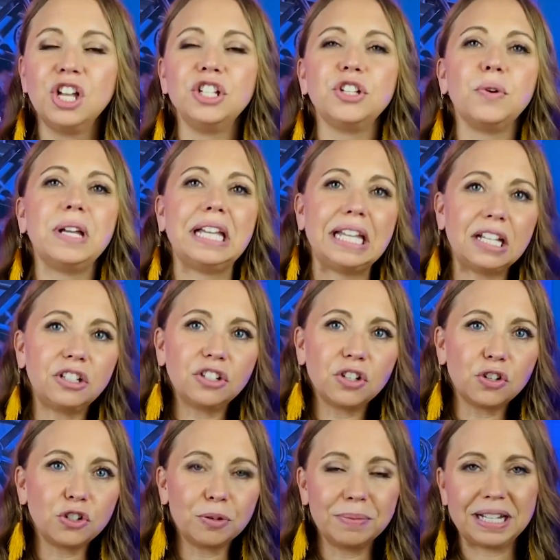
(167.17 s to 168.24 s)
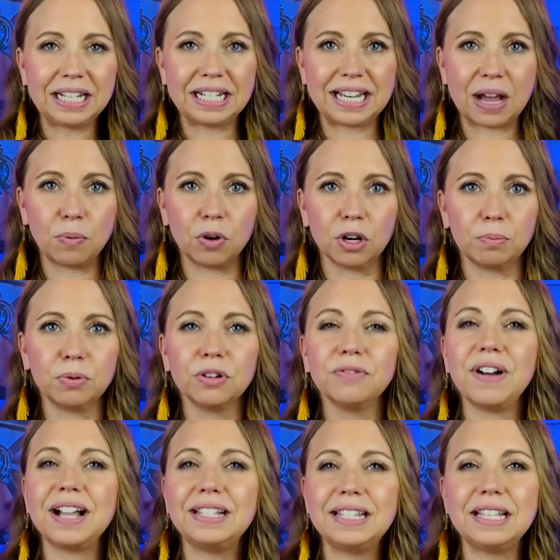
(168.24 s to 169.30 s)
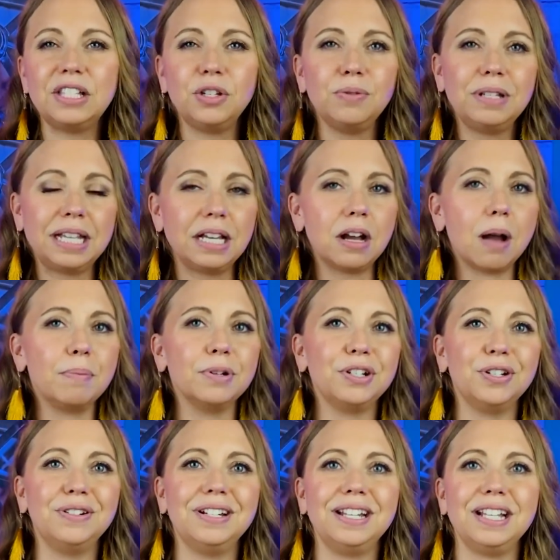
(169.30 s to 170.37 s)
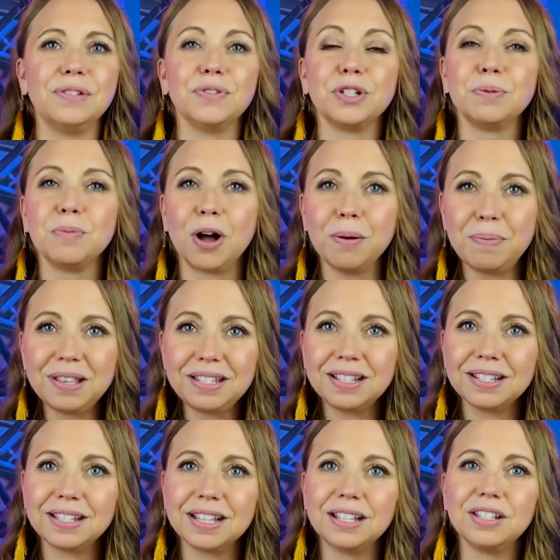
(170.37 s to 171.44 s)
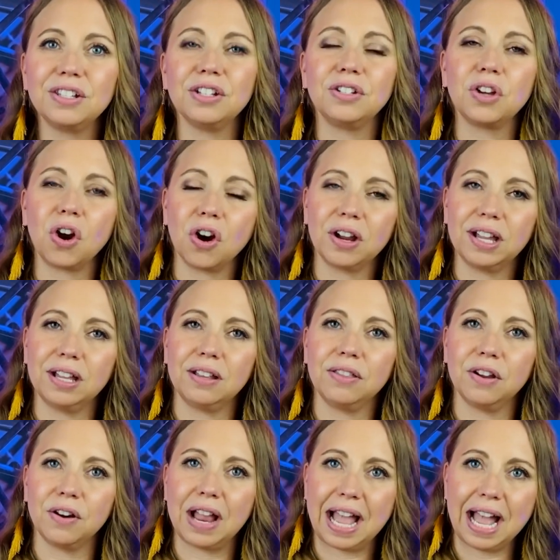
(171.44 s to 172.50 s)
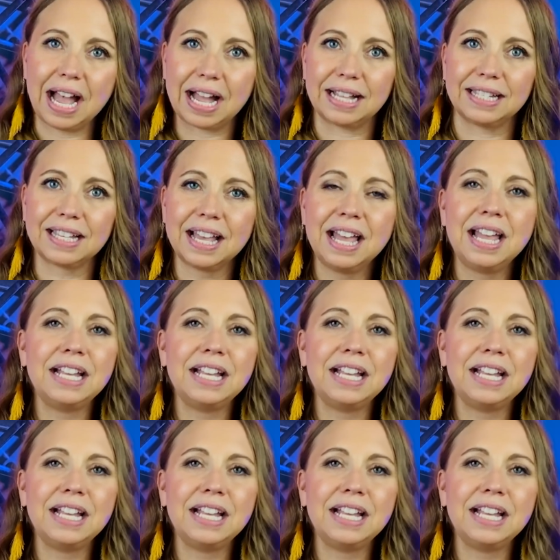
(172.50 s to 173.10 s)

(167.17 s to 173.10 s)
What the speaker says: So each social media network provides these unique opportunities for small businesses to target their ads.